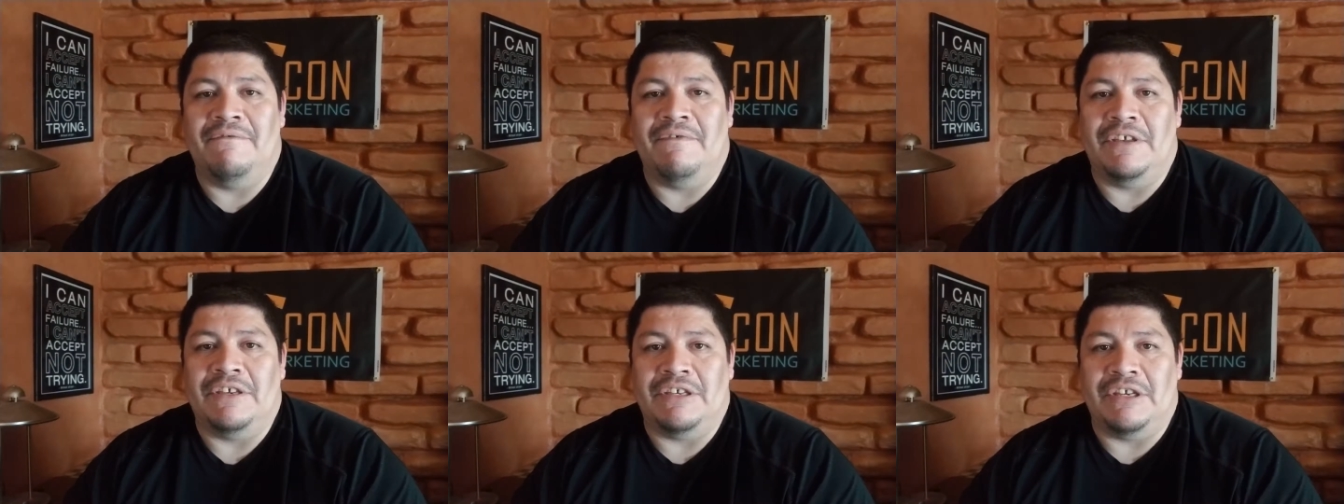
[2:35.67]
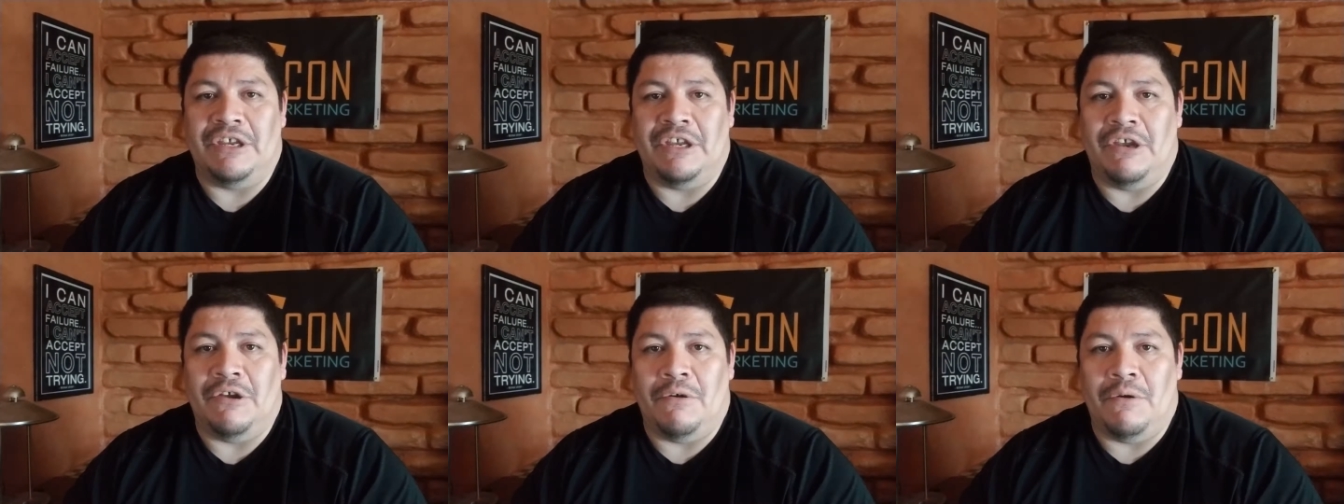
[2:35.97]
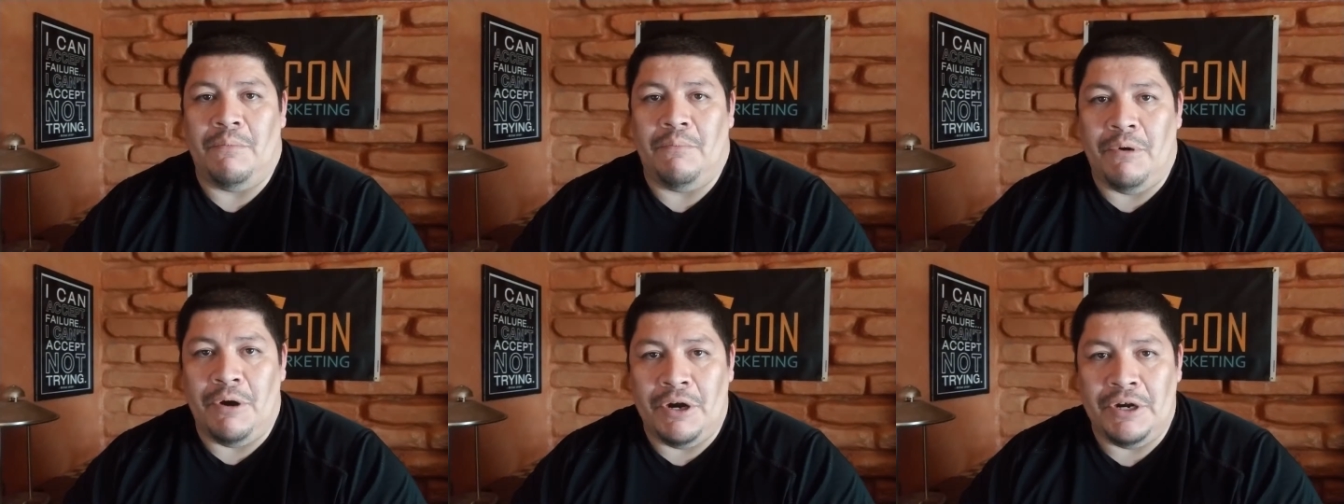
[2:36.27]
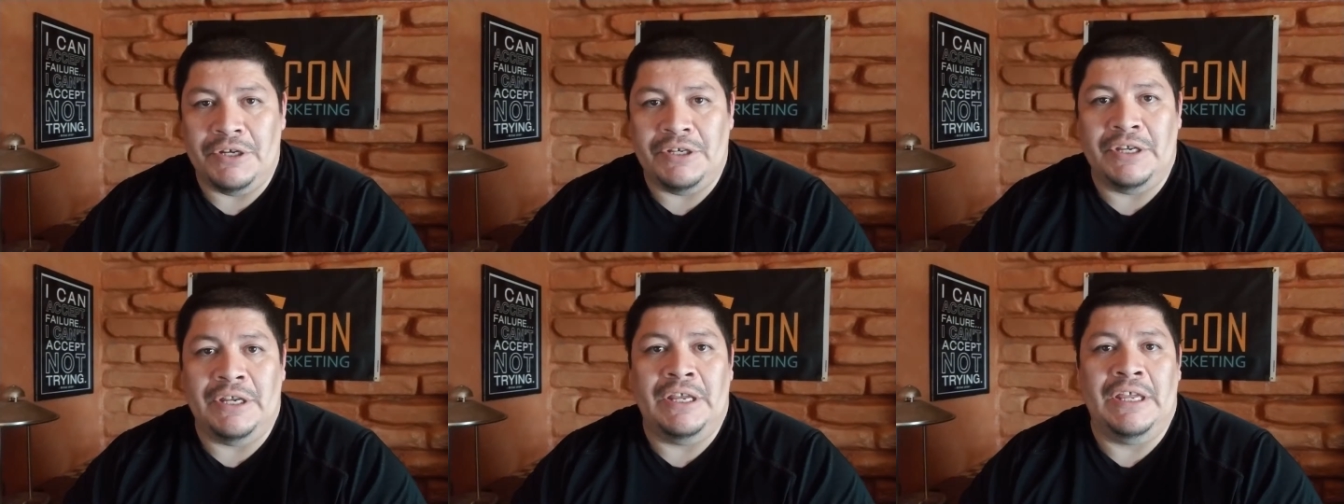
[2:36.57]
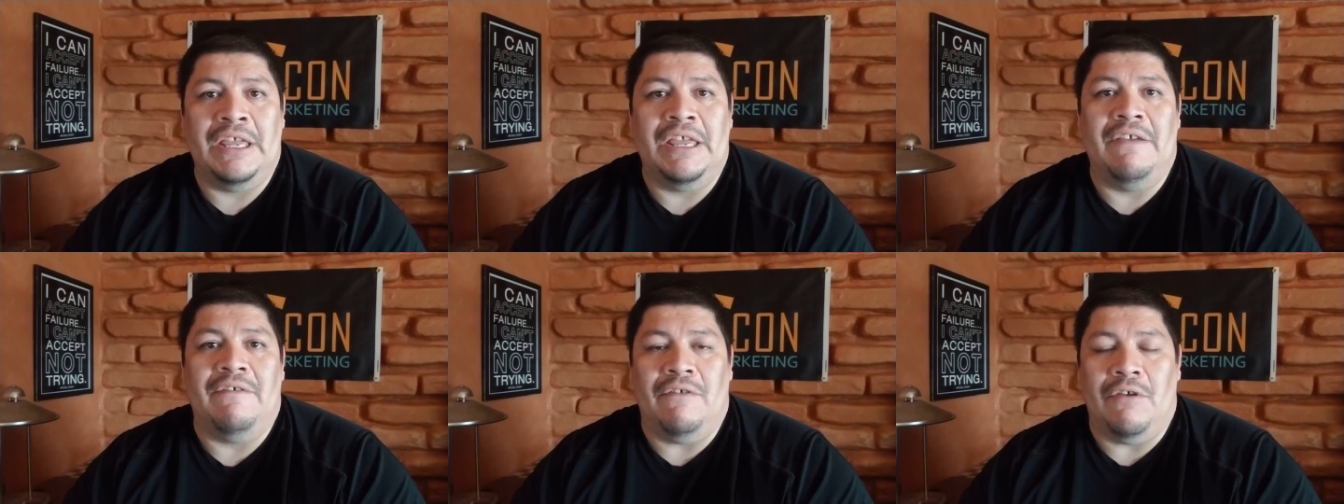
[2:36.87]
visit you in person,
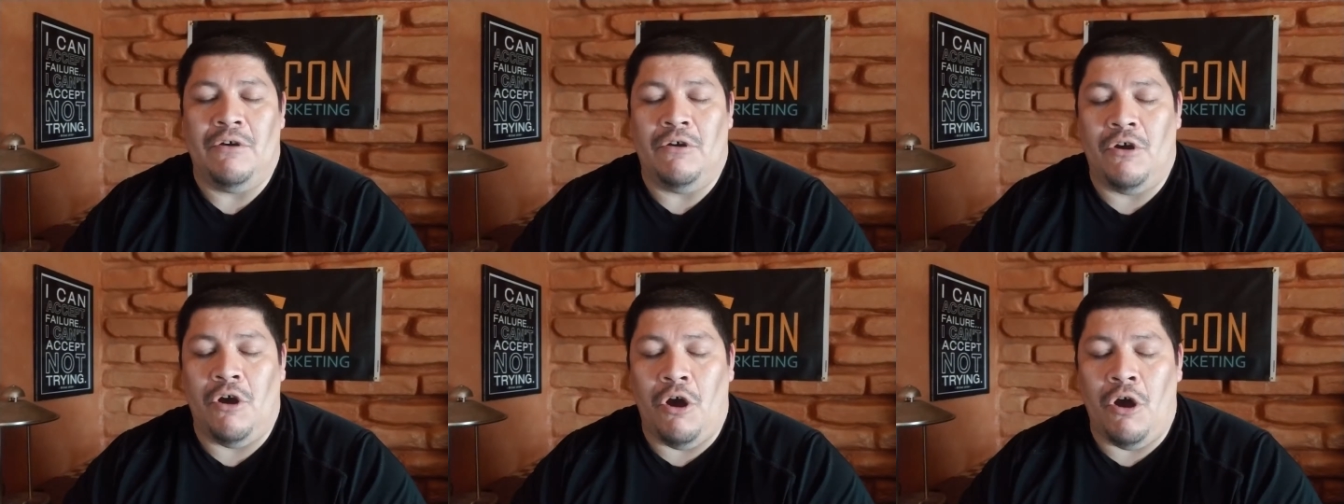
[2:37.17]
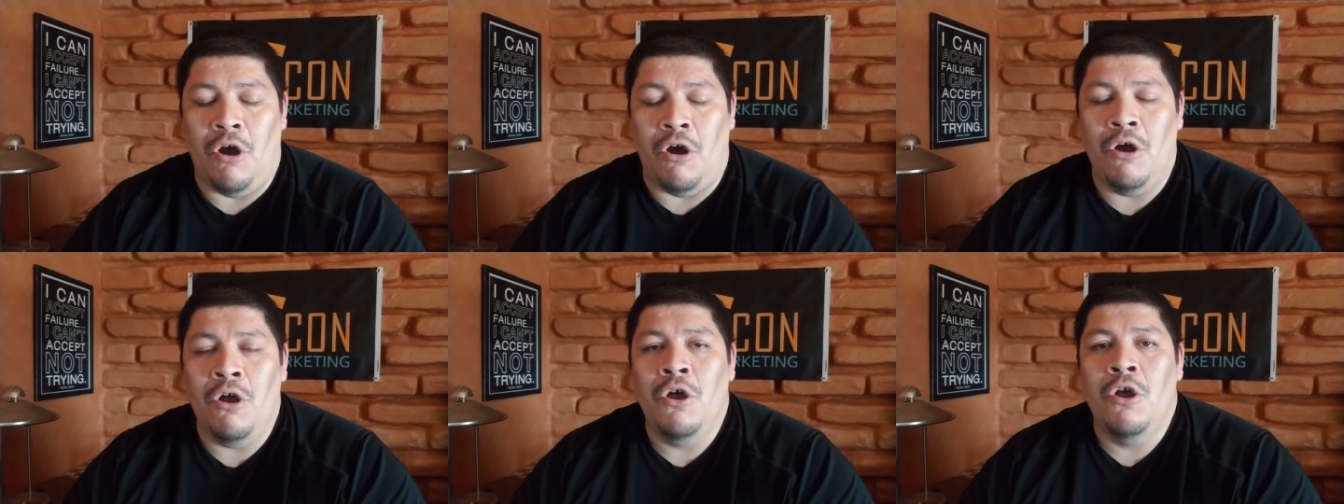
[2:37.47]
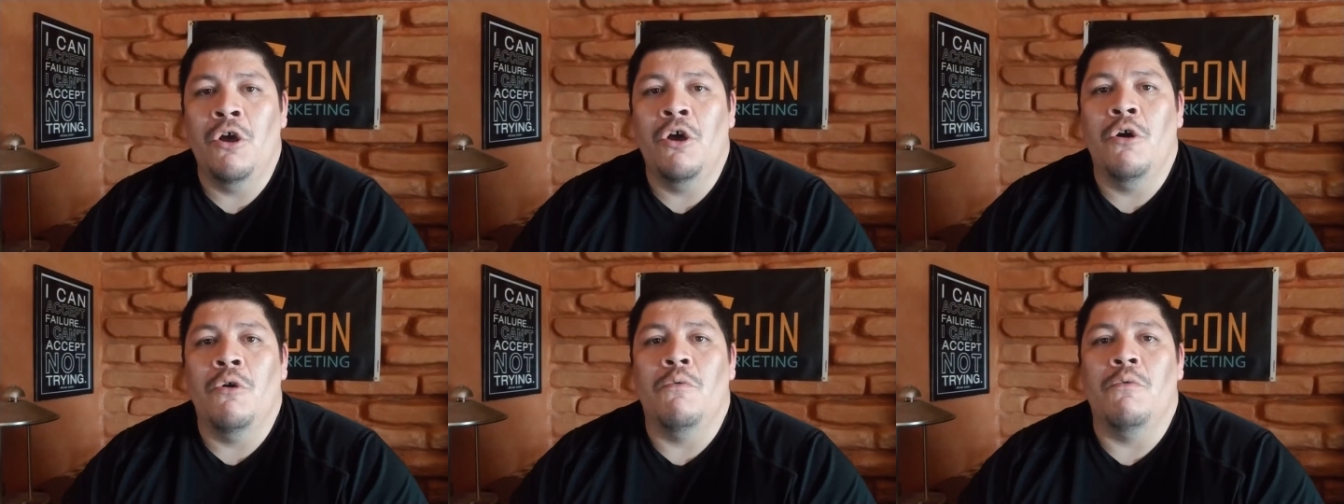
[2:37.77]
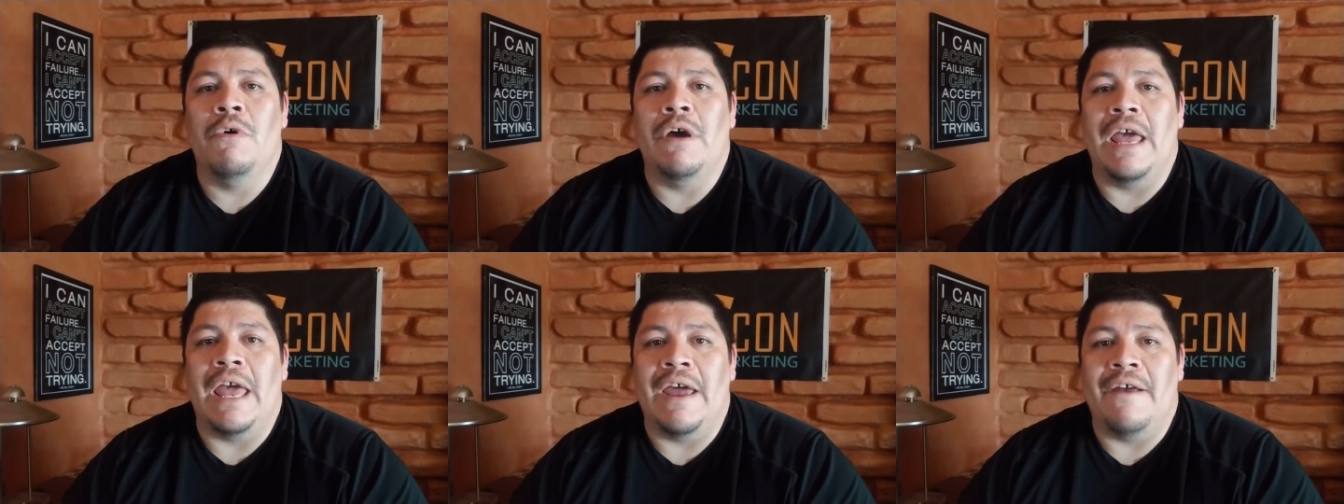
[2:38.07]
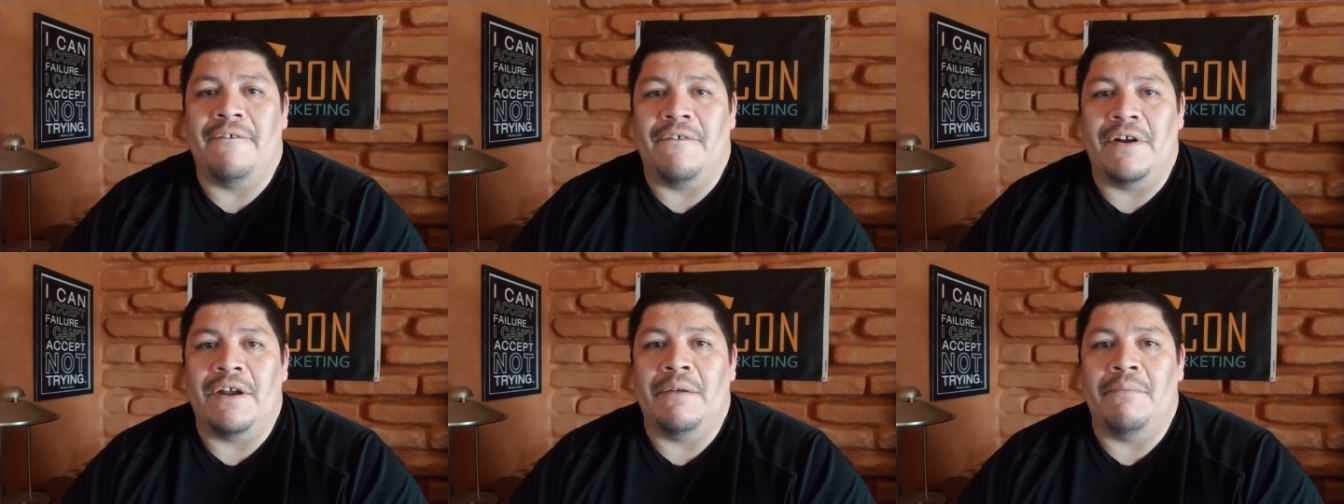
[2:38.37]
give you a call,
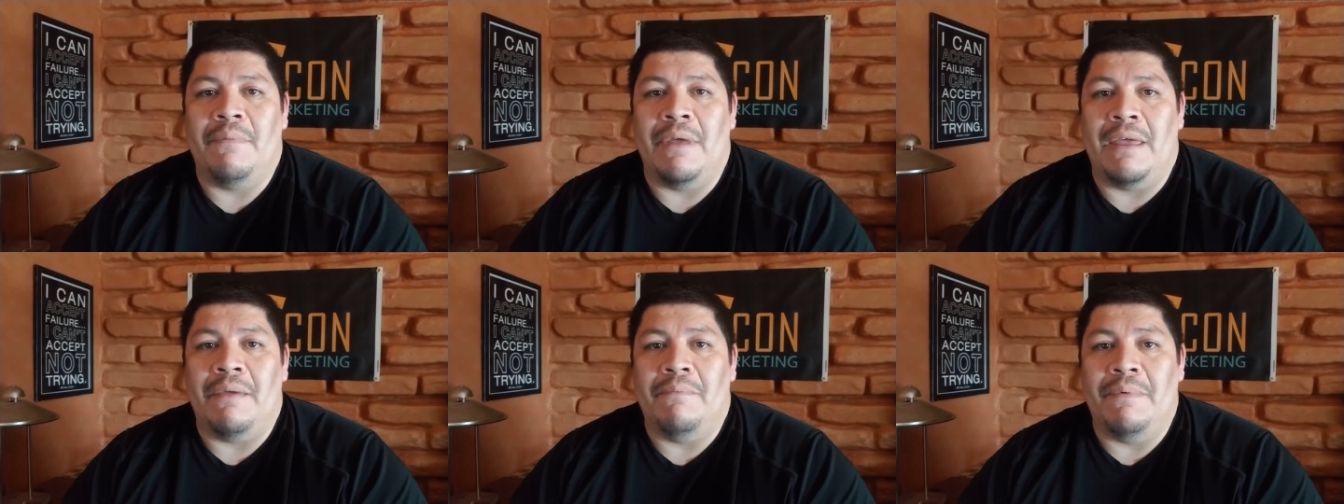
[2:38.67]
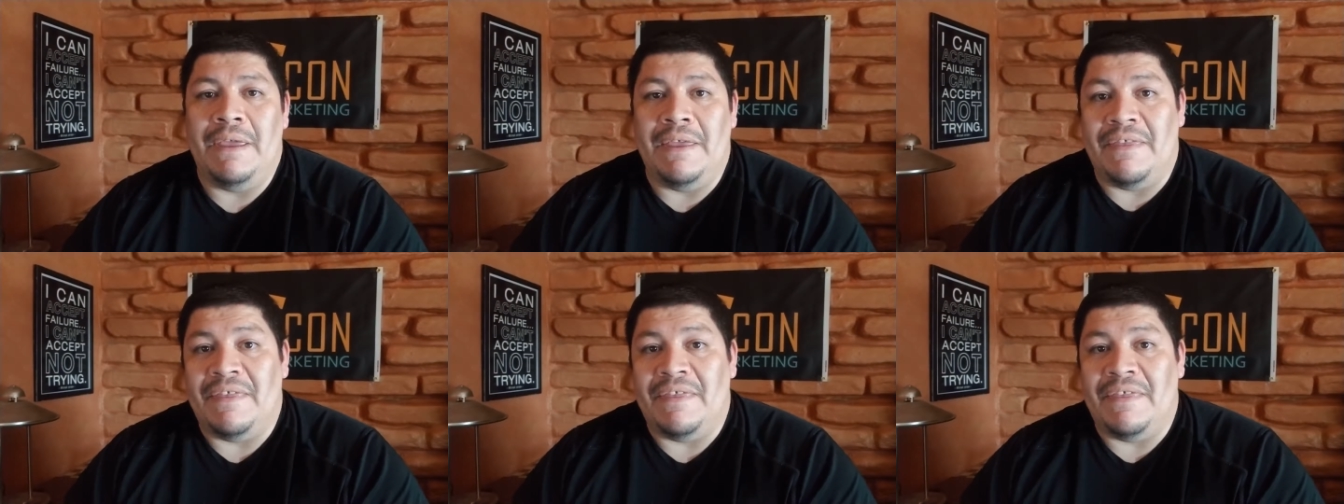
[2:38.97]
whatever it may be.